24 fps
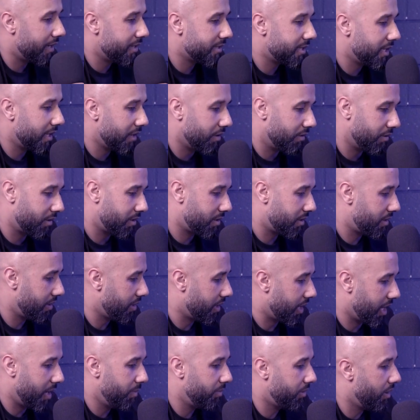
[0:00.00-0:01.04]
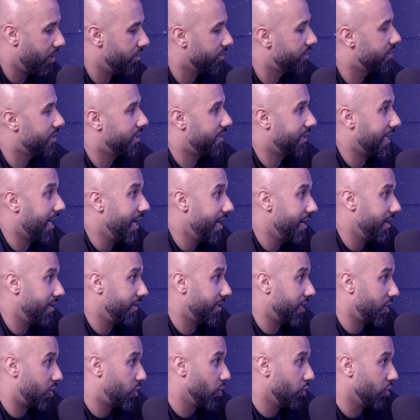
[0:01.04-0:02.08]
said, look,
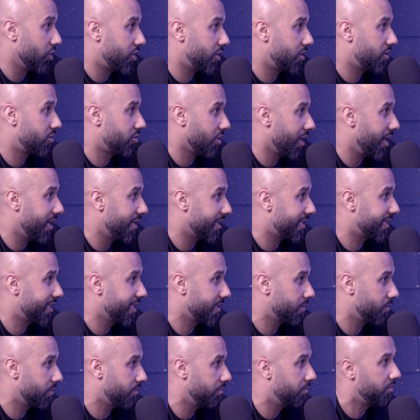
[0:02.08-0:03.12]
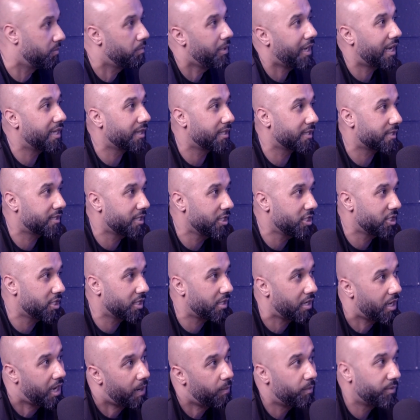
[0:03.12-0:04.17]
the judge tried to make a decision.
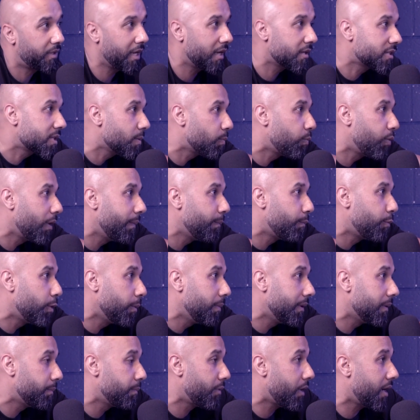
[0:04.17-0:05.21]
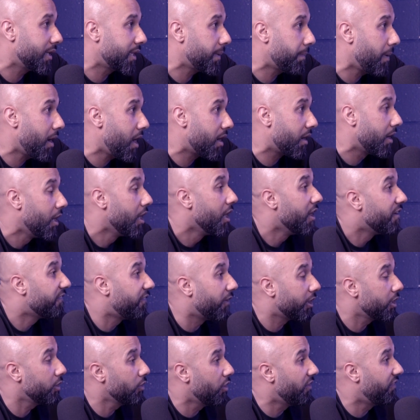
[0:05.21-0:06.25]
They put me behind the bar for
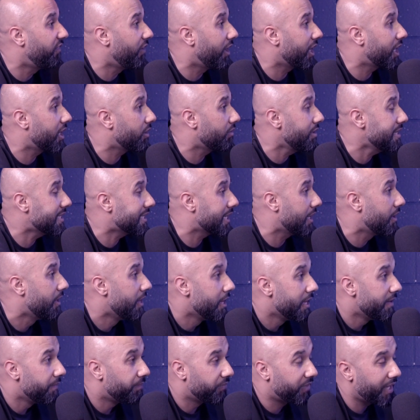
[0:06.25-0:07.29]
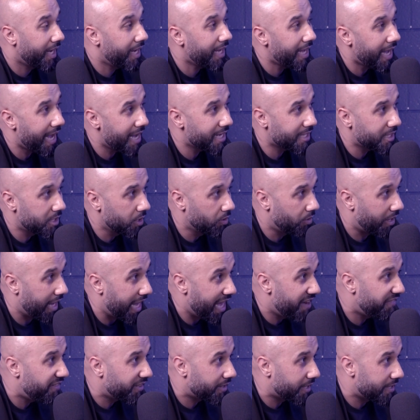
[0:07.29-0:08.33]
no fucking reason. They has no
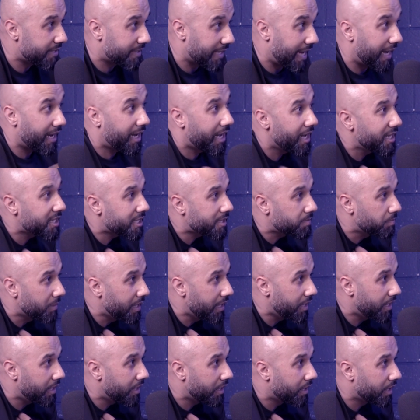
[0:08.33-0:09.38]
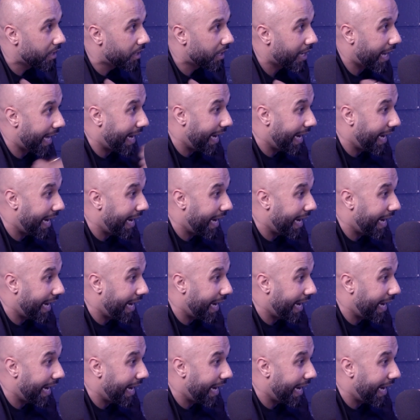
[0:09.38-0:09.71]
evidence against me. No. A